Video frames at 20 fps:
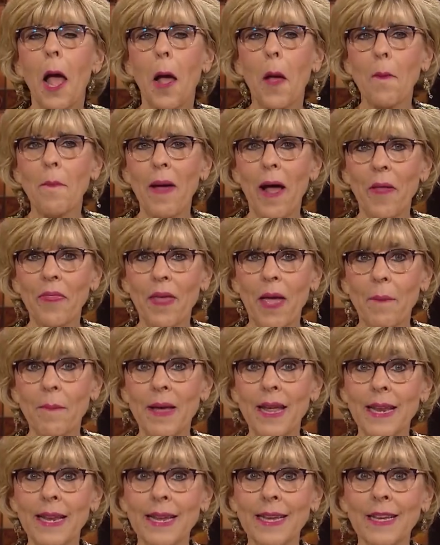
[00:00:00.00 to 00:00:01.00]
about that
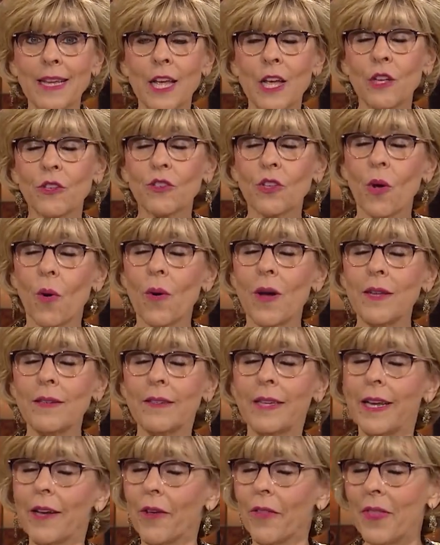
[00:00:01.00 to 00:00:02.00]
meeting. So
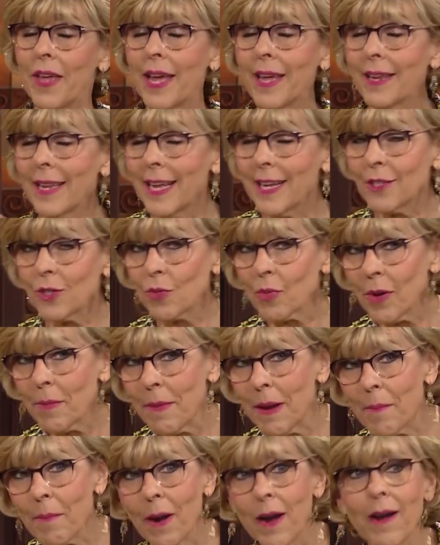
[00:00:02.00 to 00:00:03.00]
until then, let's
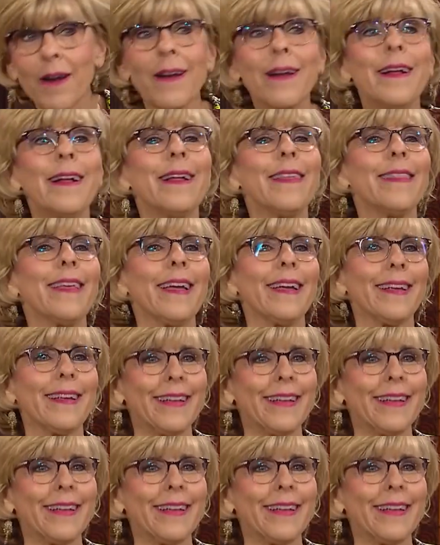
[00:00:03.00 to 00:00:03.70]
remember that